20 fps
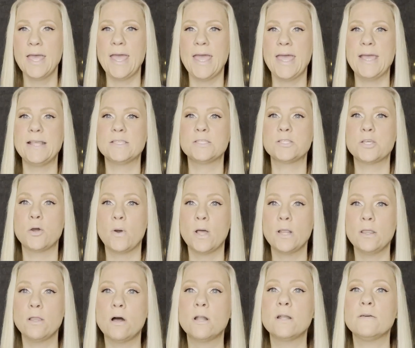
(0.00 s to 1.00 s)
And so a
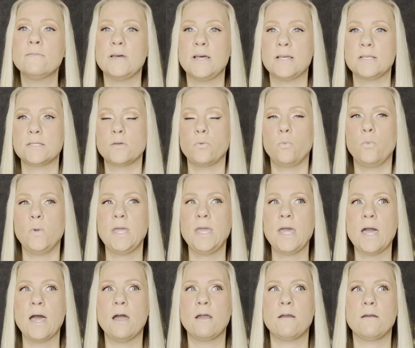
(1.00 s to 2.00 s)
lot of us, we
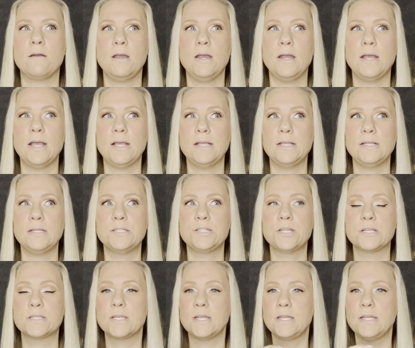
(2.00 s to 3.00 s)
are
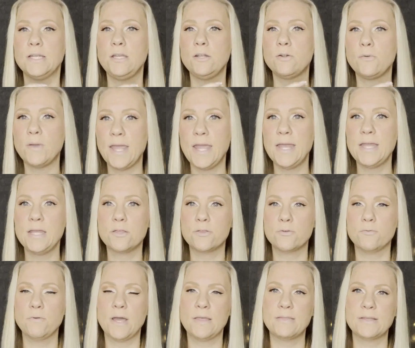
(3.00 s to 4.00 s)
just, eating
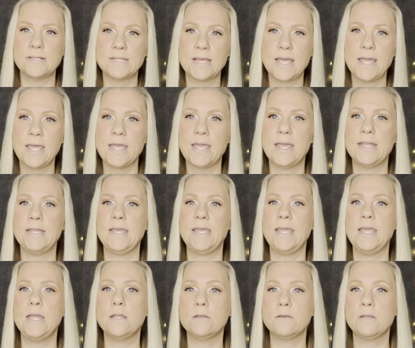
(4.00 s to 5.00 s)
throughout the day and
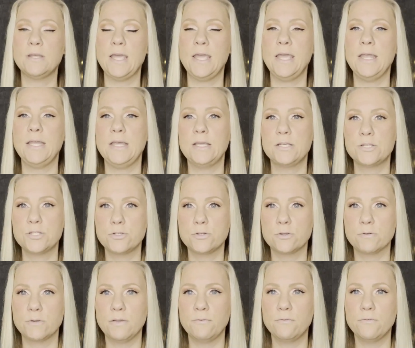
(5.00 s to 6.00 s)
eating
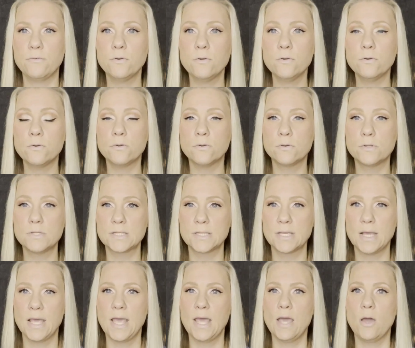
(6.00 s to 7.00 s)
sugary foods,
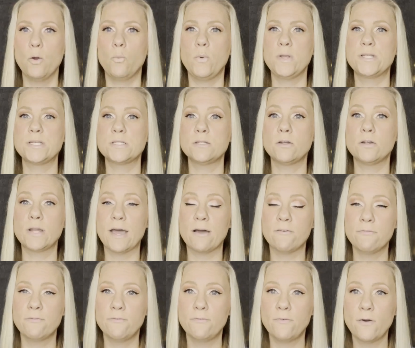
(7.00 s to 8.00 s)
which is not our
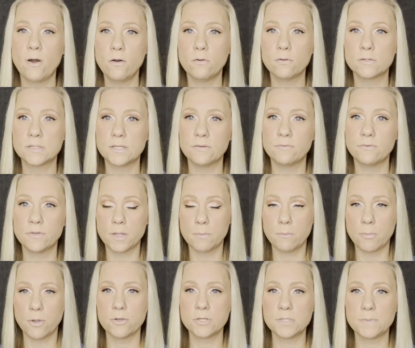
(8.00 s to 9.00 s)
fault for the
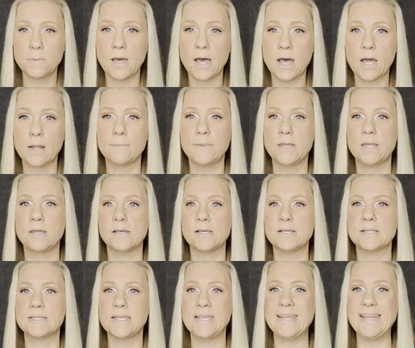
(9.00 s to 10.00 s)
most part,
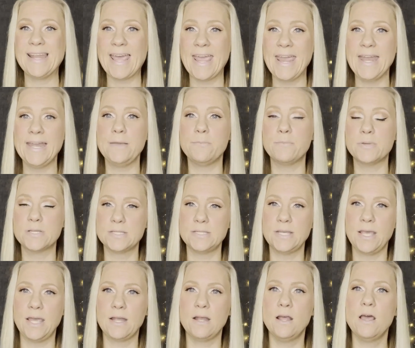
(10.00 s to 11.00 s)
because in
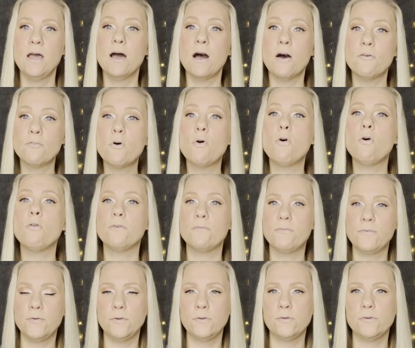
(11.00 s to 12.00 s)
80% of all the
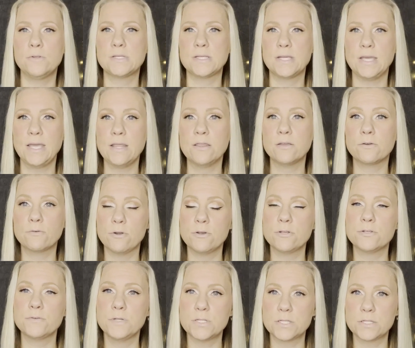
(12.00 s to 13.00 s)
foods in the
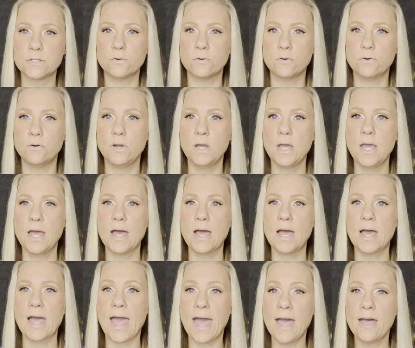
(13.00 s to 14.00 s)
grocery store
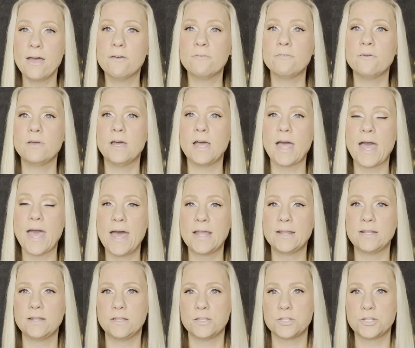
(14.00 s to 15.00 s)
have
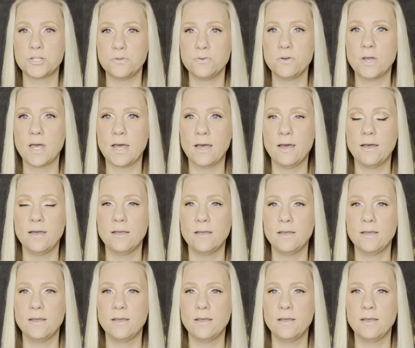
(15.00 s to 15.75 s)
added sugar.